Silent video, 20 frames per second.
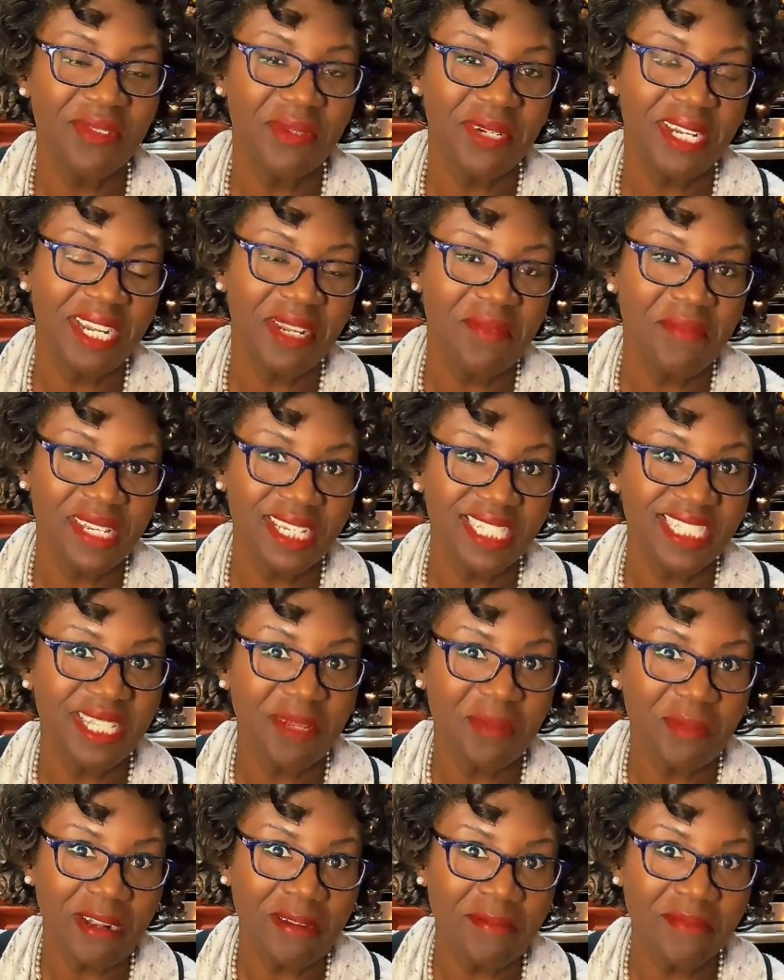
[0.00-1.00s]
So we're going to mix
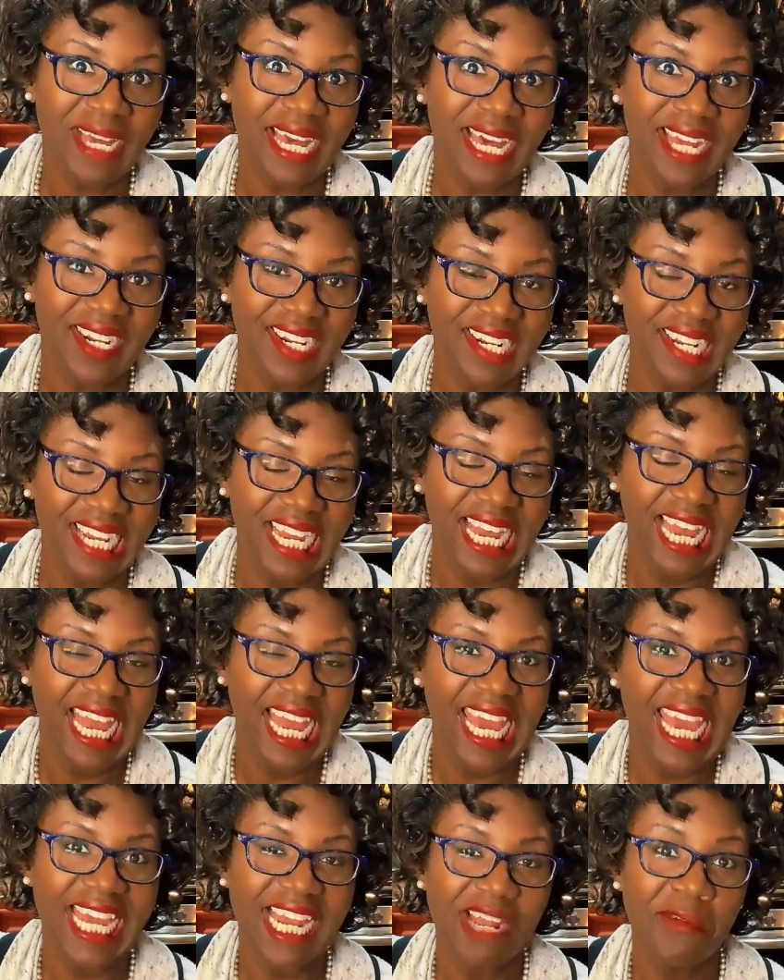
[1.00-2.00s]
up our batter,
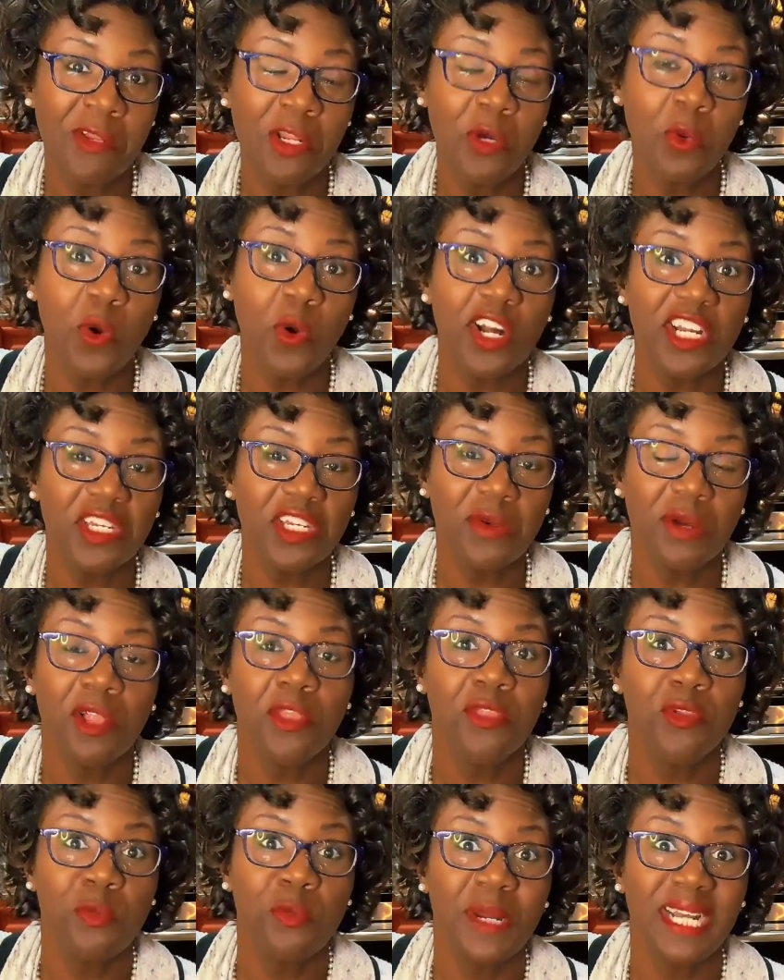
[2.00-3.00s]
and I'm going to walk you
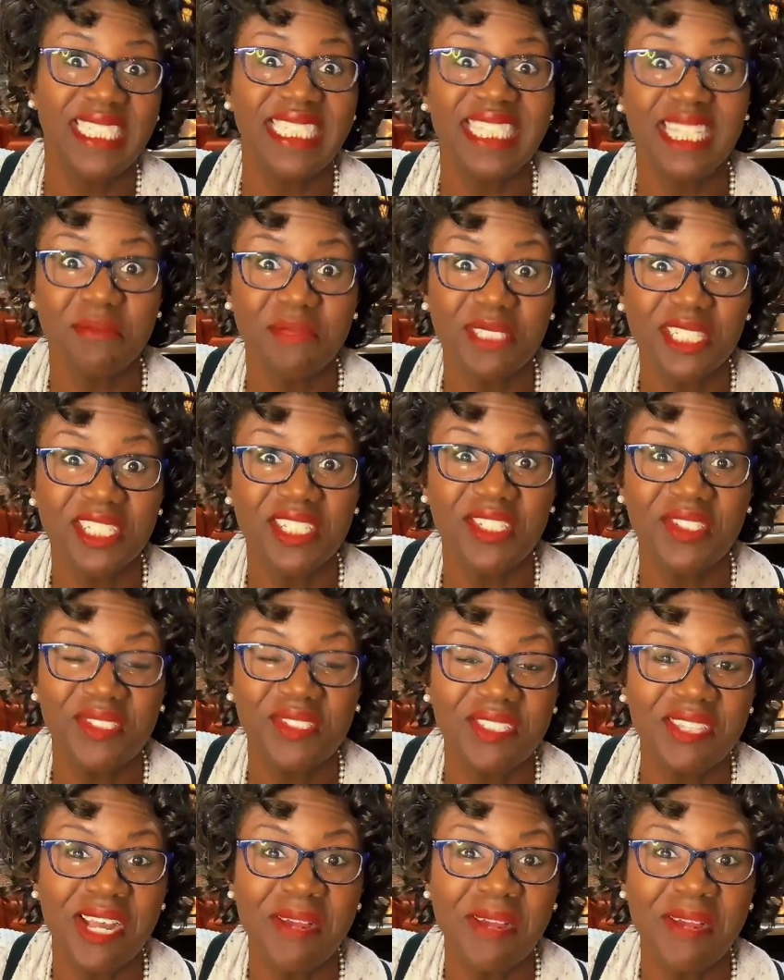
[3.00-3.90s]
all through my substitutes.